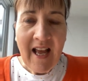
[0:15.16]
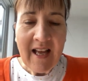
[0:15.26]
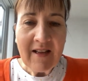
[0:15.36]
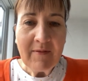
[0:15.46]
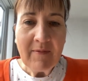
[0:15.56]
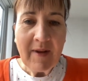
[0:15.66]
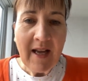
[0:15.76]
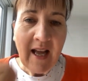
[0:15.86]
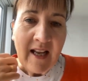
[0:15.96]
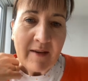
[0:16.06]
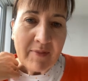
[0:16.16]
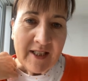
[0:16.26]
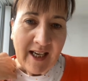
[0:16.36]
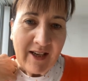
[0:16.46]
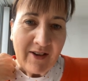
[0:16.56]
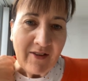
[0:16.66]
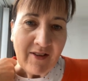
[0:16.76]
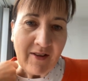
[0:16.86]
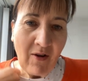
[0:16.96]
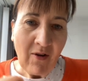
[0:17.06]
and in particular
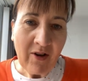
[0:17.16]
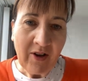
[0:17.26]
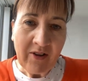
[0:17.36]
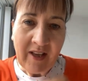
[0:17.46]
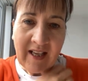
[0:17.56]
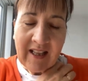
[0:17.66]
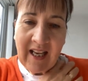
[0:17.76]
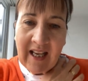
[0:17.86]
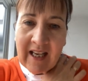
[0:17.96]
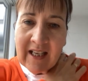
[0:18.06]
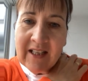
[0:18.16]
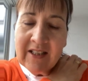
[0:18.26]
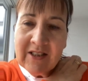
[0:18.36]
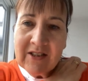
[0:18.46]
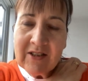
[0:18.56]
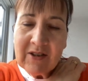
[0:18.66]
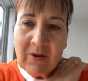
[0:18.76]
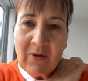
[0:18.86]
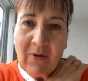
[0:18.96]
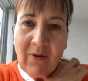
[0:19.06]
all or nothing thinking.
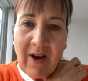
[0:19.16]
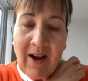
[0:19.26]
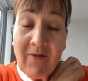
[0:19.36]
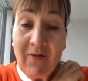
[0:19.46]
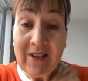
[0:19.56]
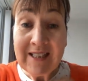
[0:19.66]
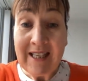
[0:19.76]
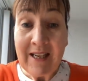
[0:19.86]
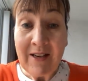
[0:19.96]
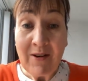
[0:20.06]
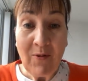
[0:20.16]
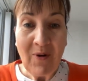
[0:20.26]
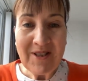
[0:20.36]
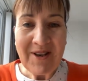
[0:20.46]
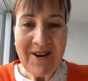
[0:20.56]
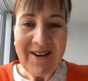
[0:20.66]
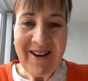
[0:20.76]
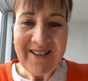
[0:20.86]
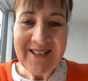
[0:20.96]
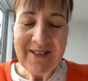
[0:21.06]
So firstly, what are
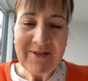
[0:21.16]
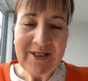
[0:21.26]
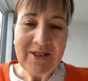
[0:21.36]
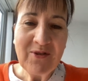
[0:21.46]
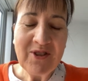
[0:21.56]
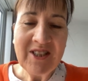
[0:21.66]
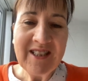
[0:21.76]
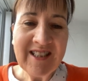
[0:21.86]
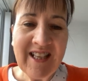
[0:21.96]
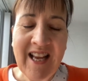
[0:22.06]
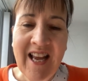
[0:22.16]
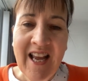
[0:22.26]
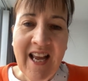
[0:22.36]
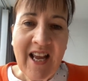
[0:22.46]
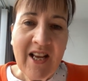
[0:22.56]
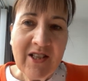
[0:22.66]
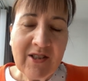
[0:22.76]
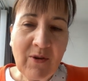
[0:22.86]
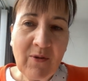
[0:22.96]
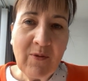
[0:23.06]
cognitive distortions?
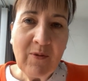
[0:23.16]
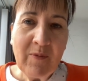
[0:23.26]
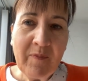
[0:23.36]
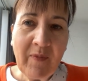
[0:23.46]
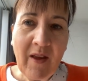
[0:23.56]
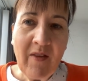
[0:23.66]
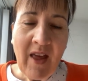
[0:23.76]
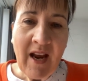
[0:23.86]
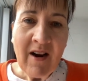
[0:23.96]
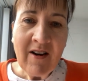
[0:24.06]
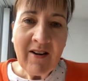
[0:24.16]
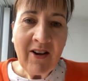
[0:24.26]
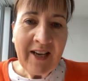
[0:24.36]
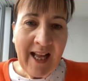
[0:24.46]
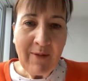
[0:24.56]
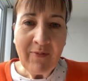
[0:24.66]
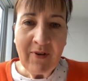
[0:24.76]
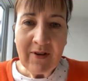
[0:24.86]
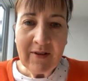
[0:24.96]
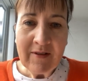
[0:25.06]
So they are
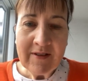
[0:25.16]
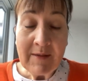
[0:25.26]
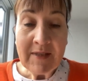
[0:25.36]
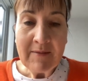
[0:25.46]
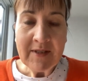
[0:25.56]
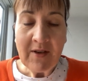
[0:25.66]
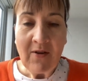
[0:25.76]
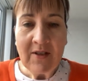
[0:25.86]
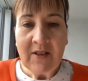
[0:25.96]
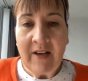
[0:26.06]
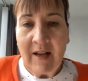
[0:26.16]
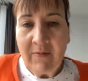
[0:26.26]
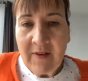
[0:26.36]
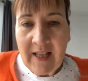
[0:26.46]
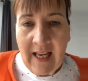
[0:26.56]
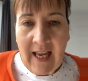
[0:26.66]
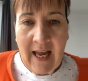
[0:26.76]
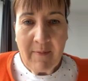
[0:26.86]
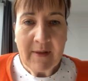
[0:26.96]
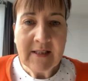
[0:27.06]
unhelpful, sometimes called unhelpful thinking
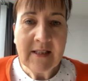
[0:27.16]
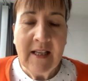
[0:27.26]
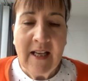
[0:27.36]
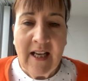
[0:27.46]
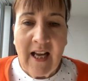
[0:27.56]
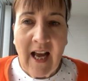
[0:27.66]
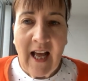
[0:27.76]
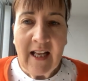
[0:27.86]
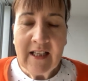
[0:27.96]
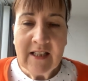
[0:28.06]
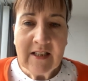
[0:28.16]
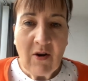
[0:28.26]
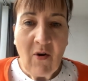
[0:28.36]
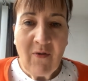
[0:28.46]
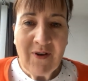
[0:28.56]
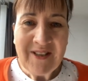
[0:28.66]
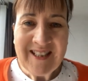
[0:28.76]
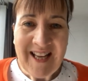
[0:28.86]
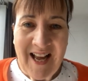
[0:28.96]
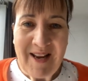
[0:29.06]
habits, and over
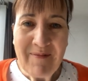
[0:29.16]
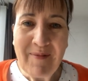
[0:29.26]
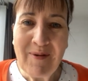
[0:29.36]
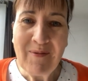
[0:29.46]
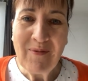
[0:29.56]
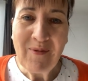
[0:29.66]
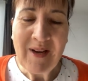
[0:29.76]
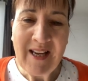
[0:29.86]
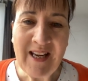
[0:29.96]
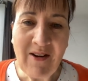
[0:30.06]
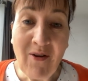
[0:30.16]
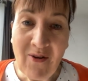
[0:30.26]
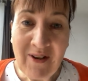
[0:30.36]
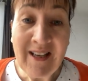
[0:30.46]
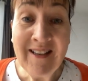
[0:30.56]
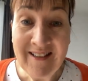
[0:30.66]
time we all